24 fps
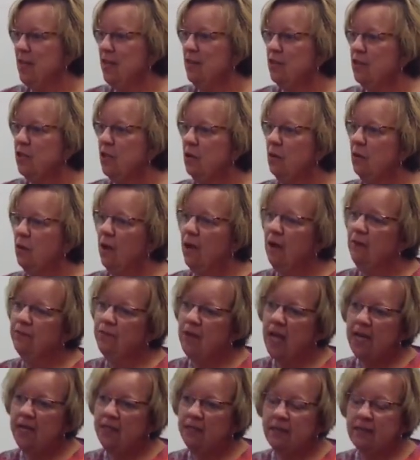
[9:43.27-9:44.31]
So a
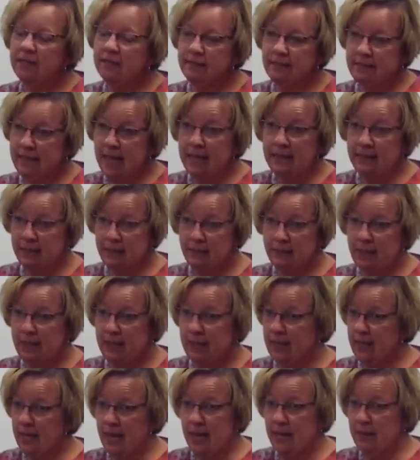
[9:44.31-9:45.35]
final
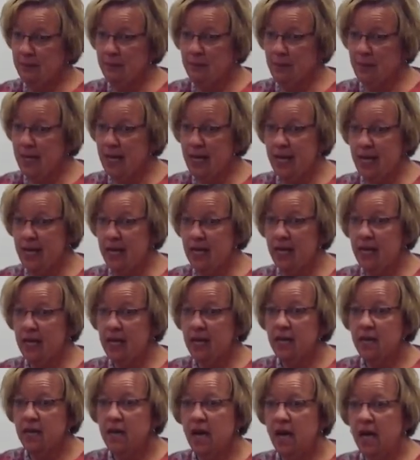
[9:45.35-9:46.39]
assessment can be
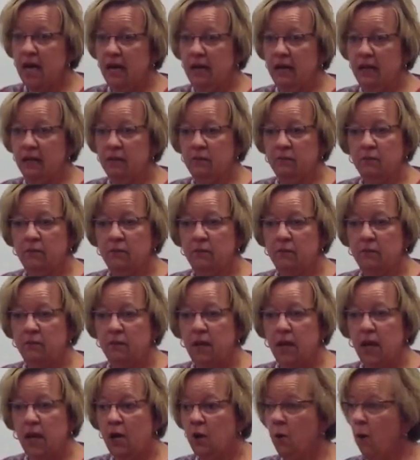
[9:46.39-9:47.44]

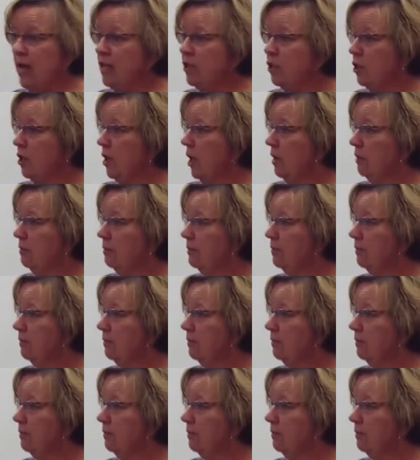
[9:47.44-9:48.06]
a question